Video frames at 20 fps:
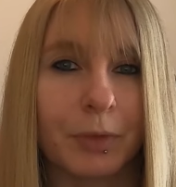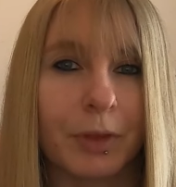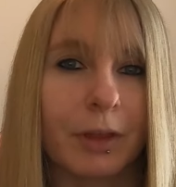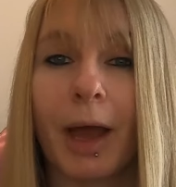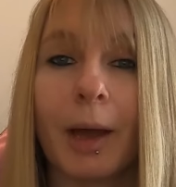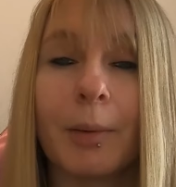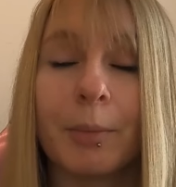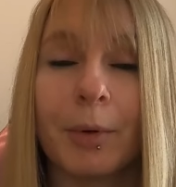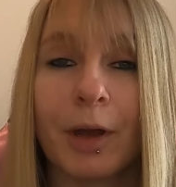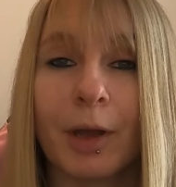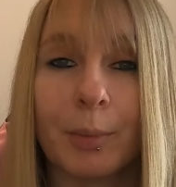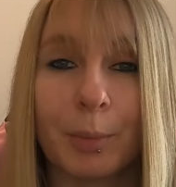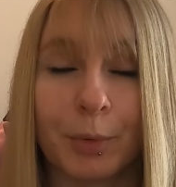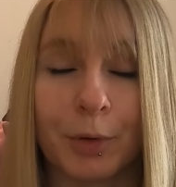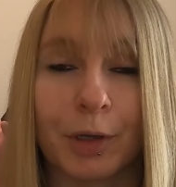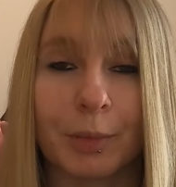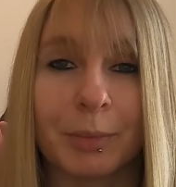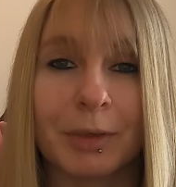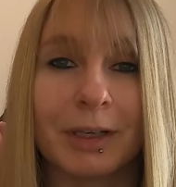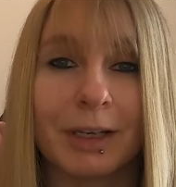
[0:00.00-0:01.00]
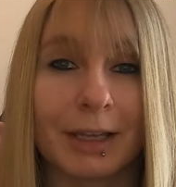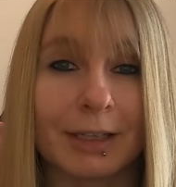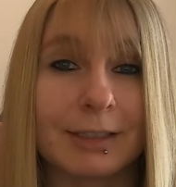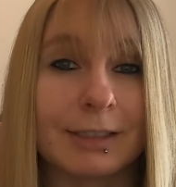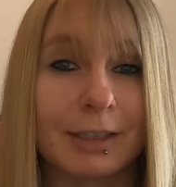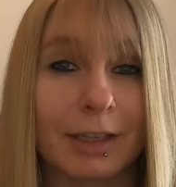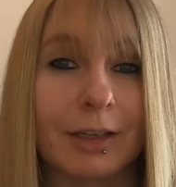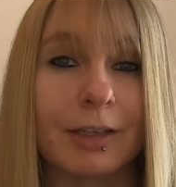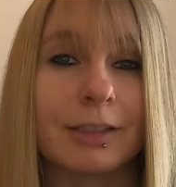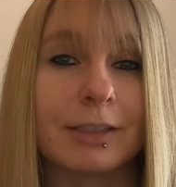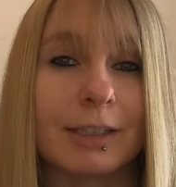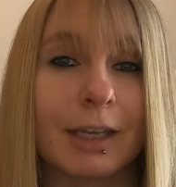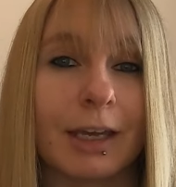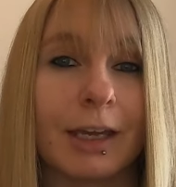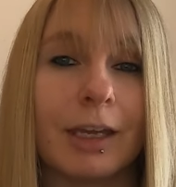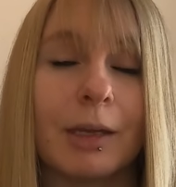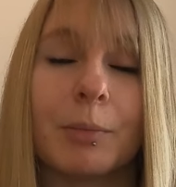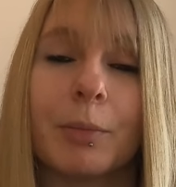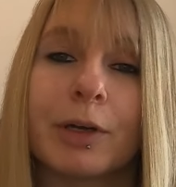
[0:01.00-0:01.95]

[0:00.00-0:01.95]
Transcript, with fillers: But at my appointment last Thursday,